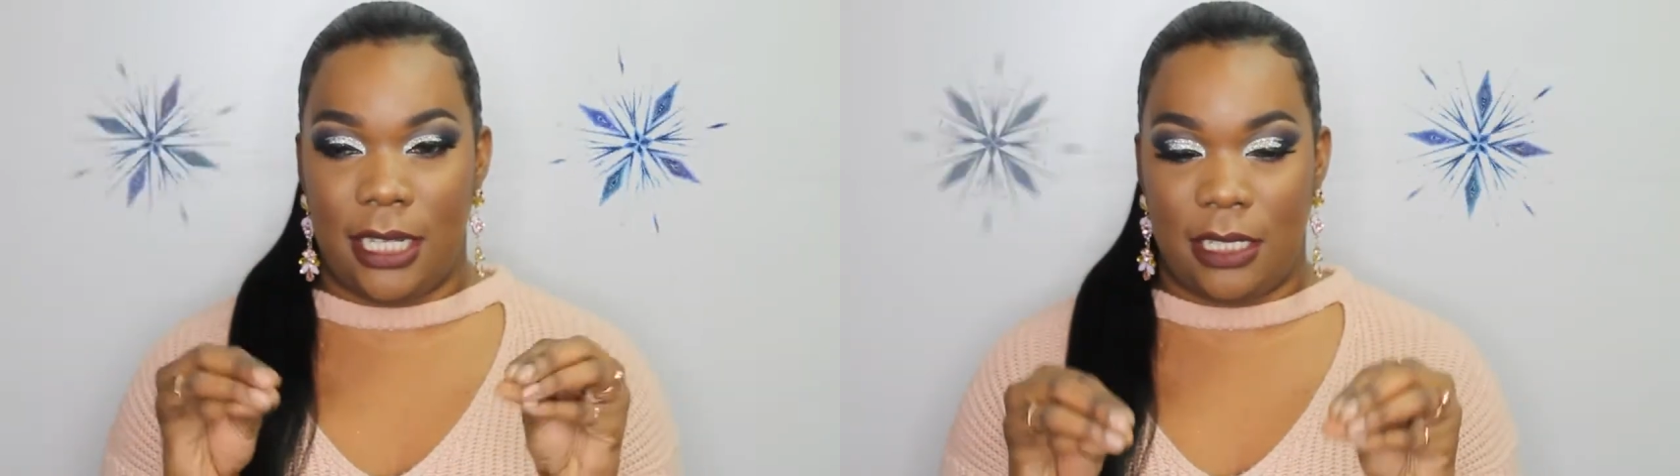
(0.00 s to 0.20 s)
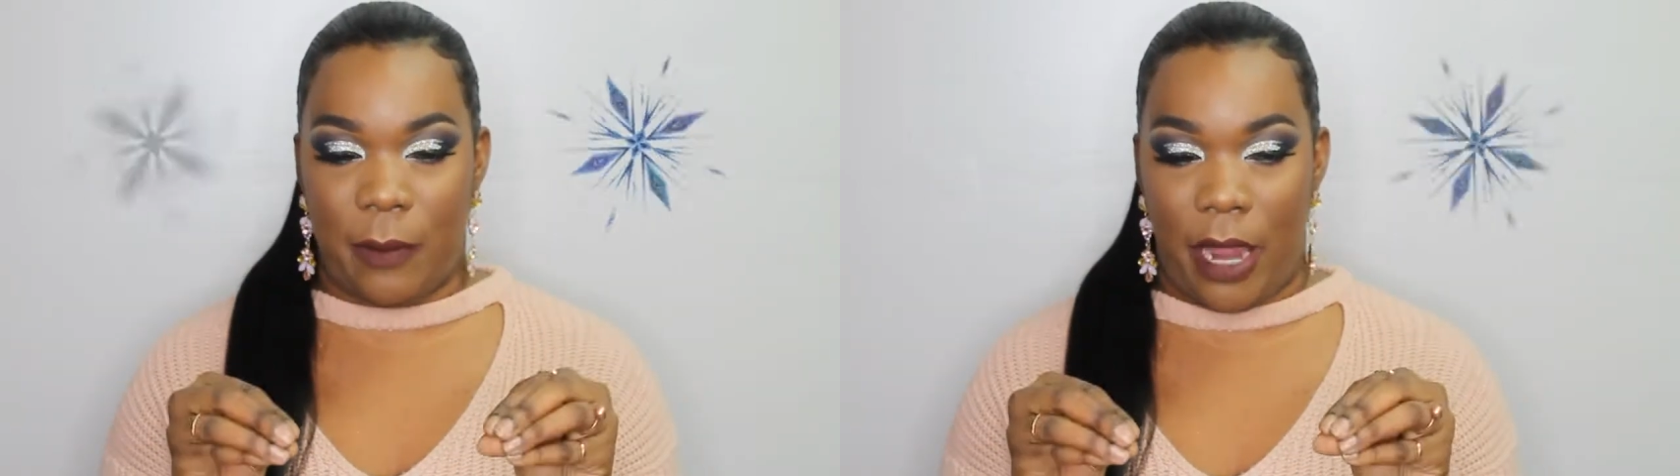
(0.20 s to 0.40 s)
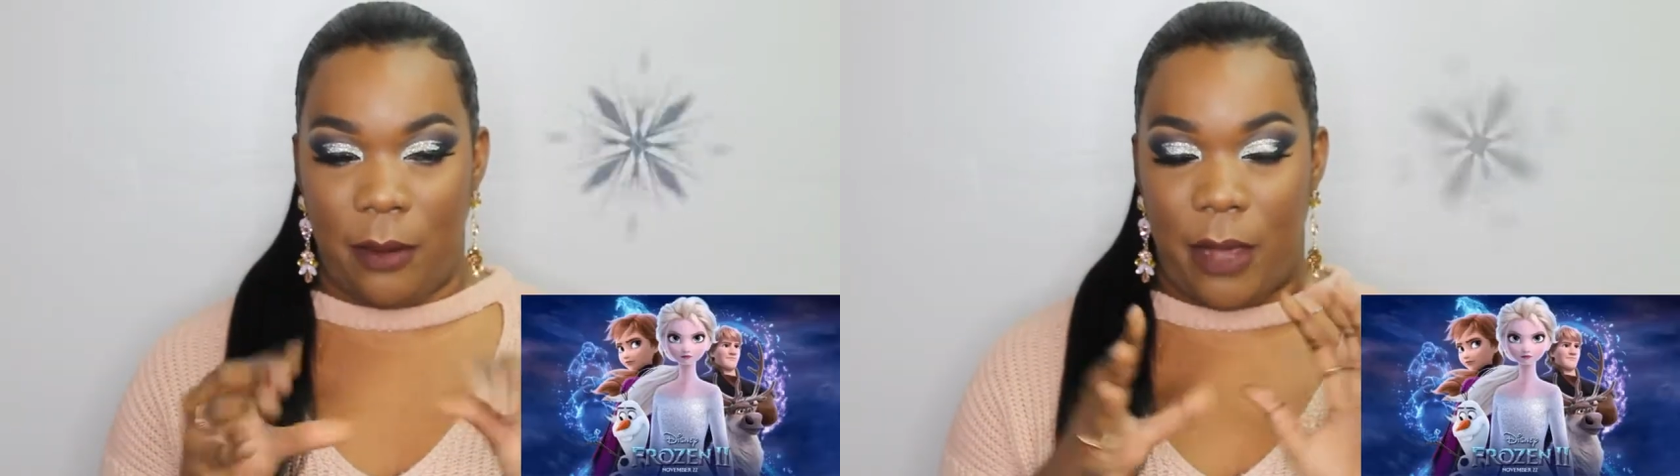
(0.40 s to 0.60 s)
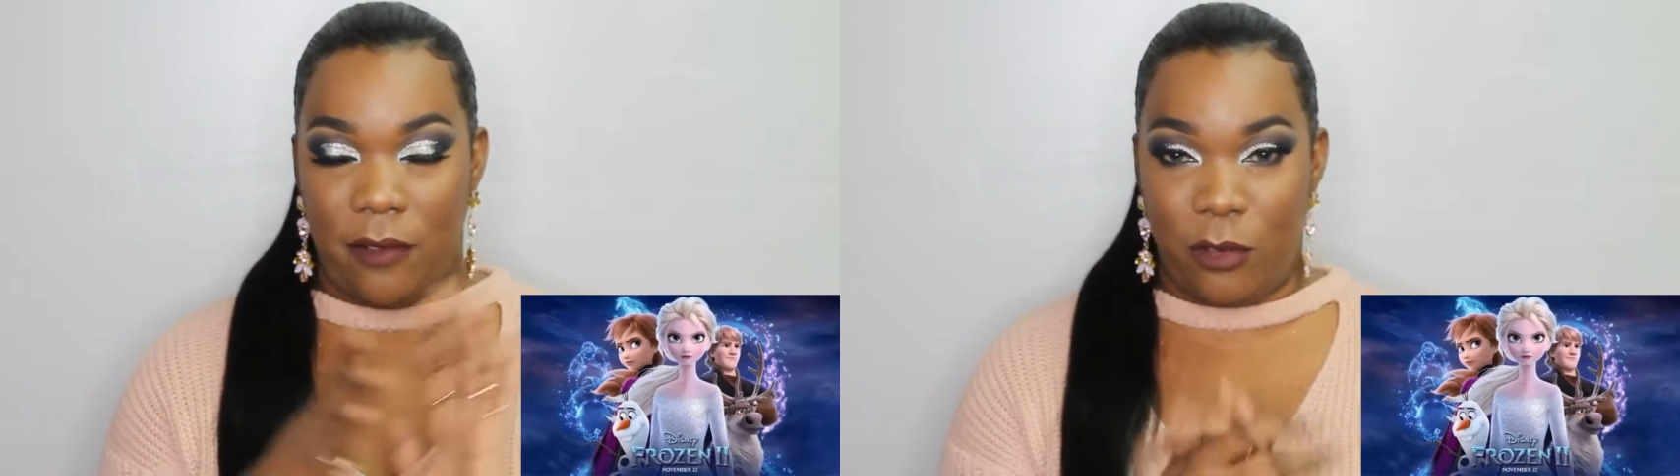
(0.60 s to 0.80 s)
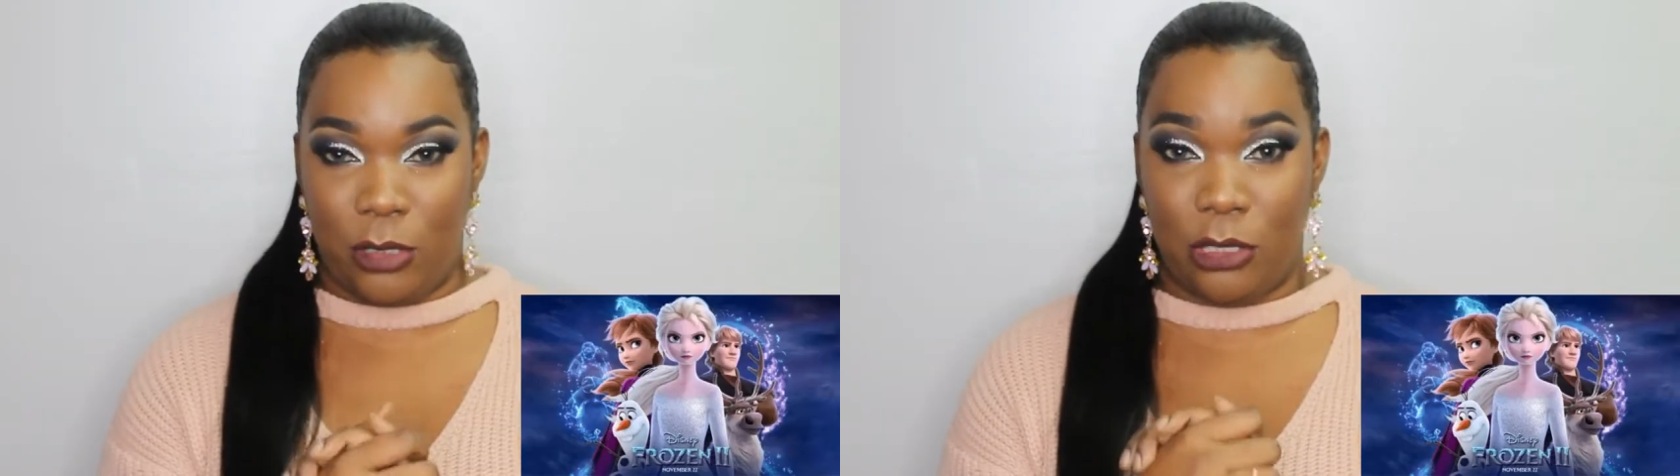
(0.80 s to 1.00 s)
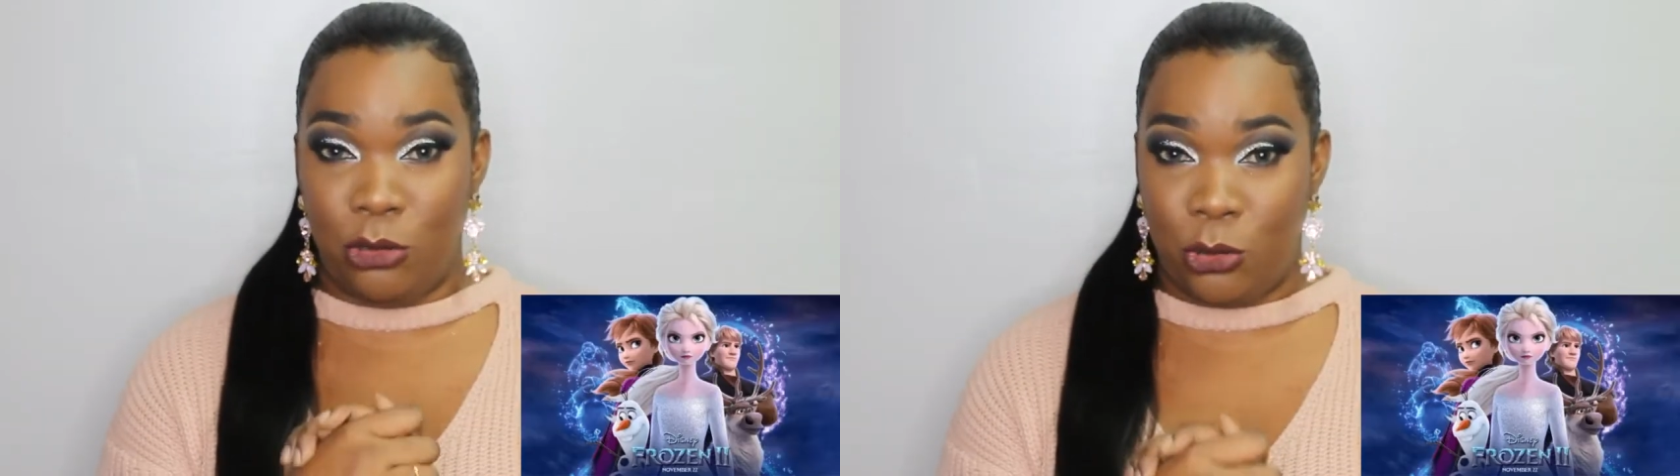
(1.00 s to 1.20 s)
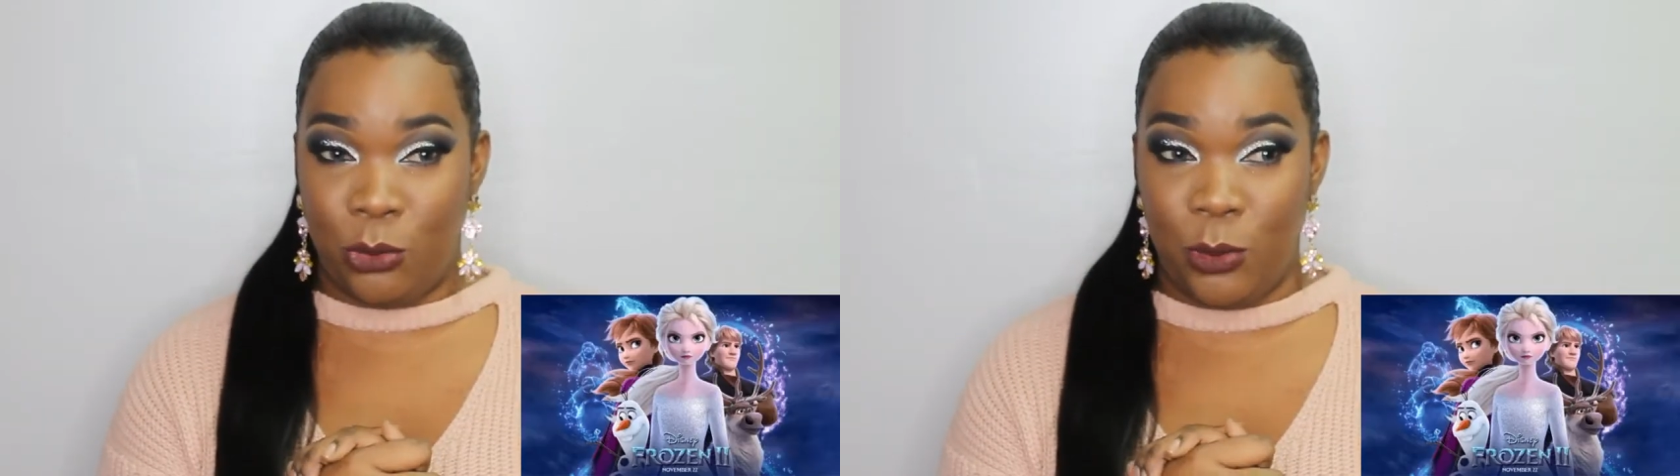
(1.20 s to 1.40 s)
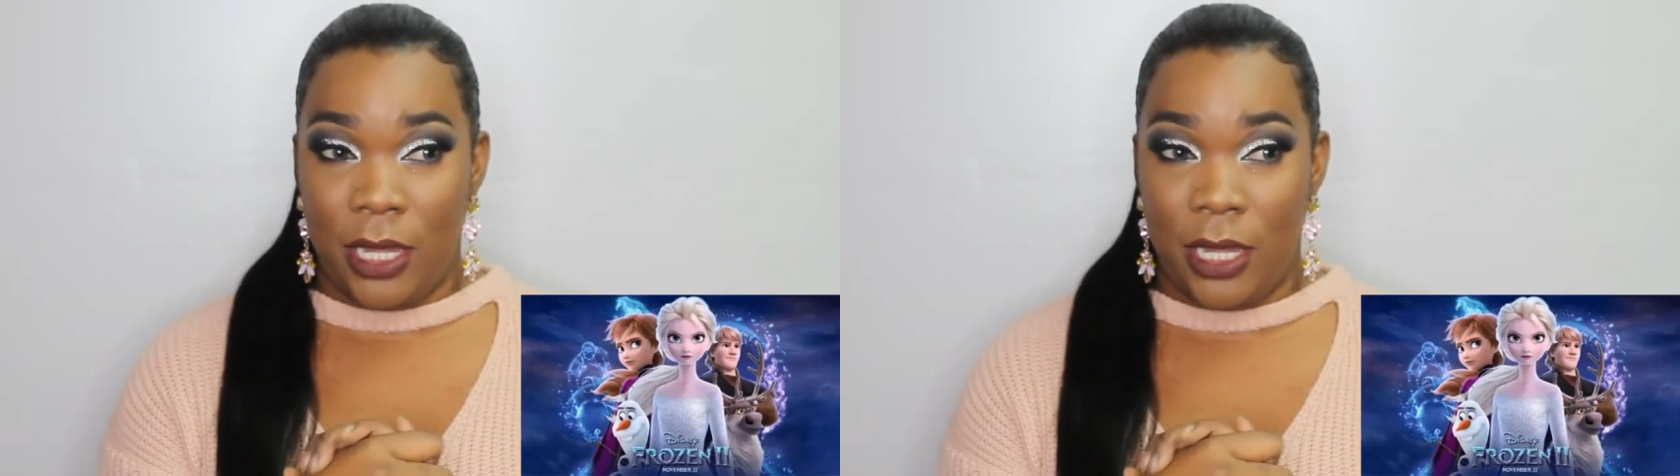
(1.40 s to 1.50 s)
inspired by Frozen 2,